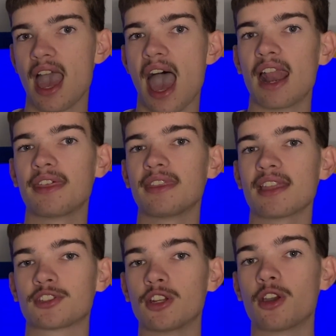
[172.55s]
And I think
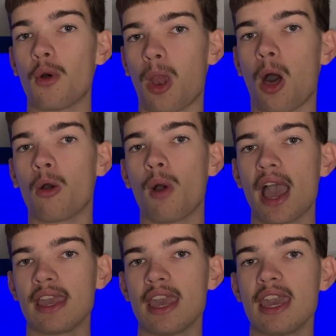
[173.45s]
that's going to go a long
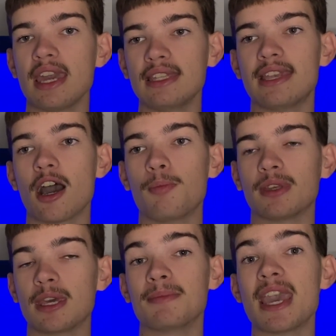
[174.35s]
way into helping
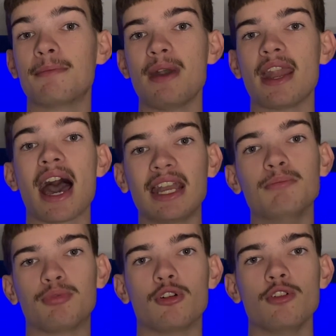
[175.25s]
them get better and
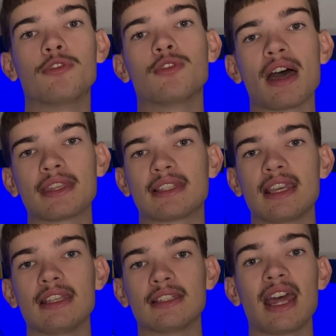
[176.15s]
improve throughout the
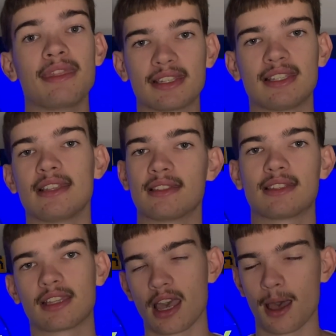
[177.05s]
season and the seasons
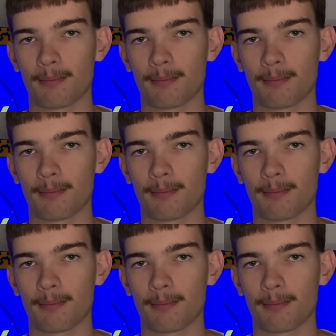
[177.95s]
to come.